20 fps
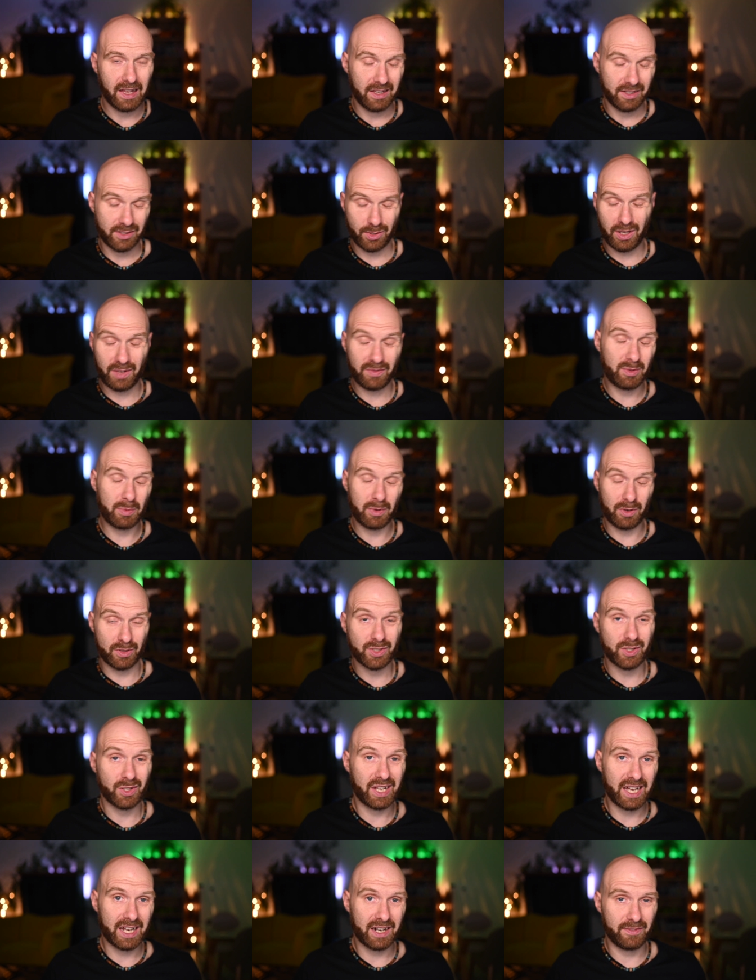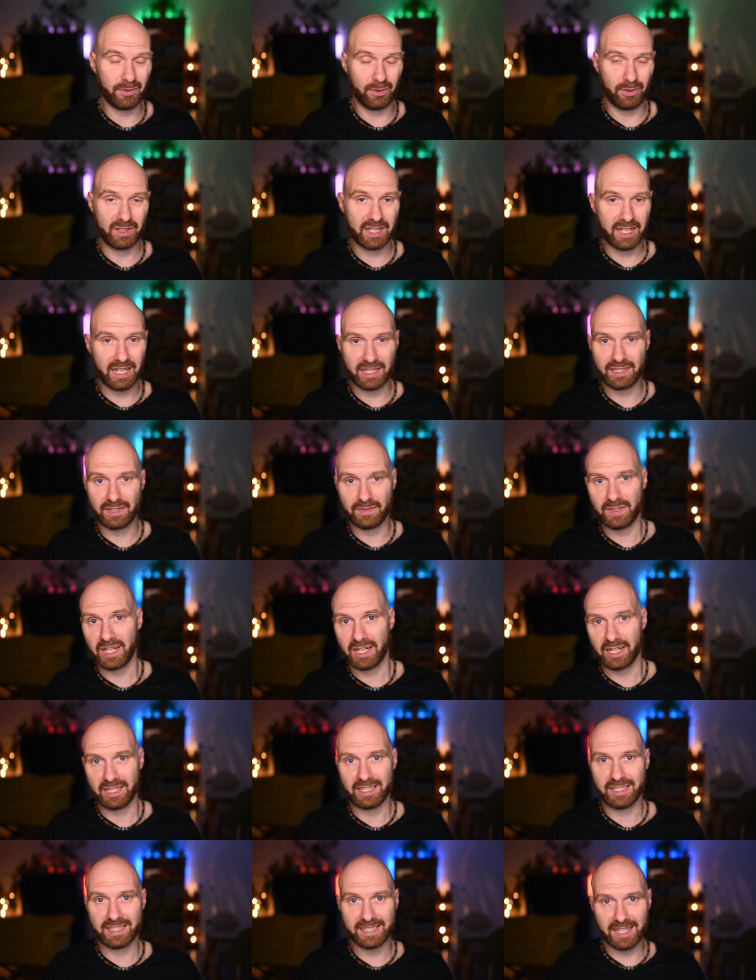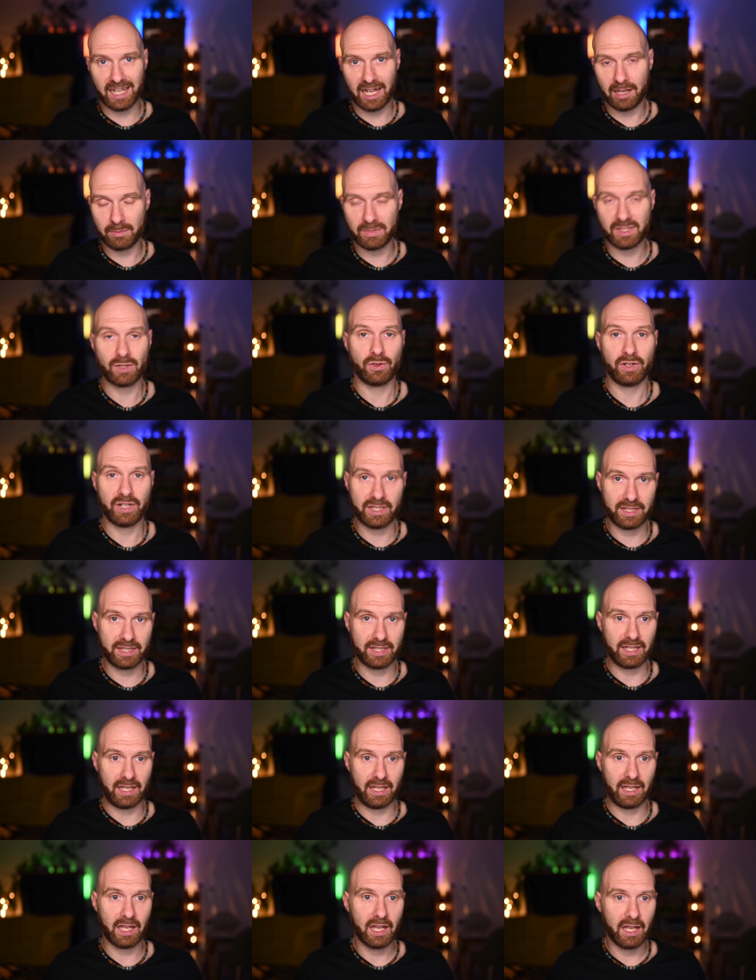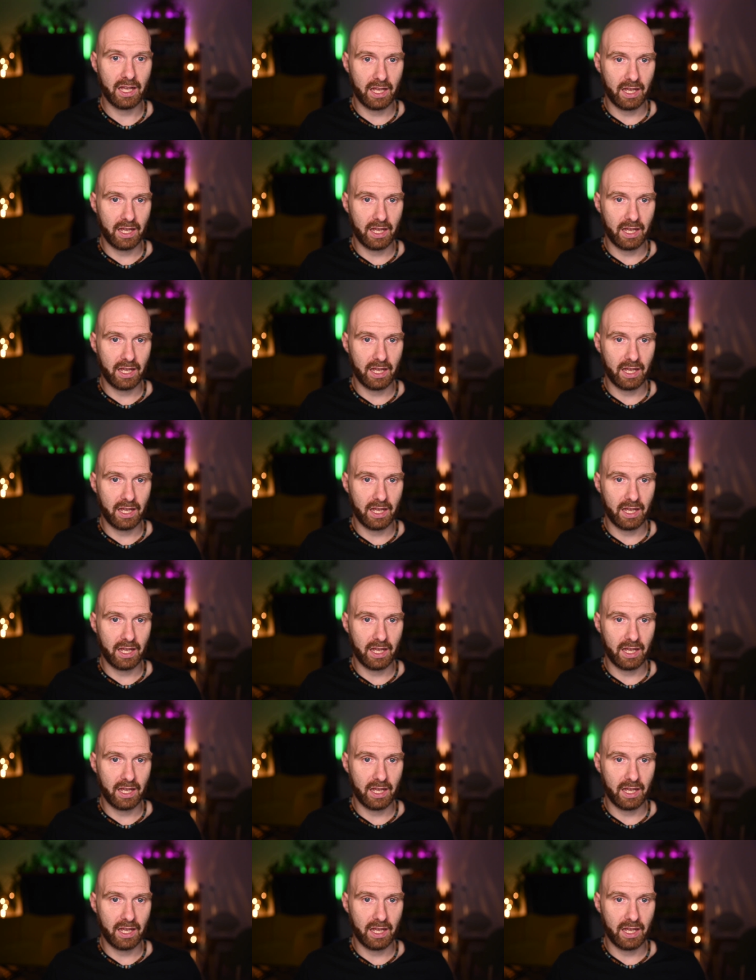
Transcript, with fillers: So you have to be also careful in case if there are any scams or anything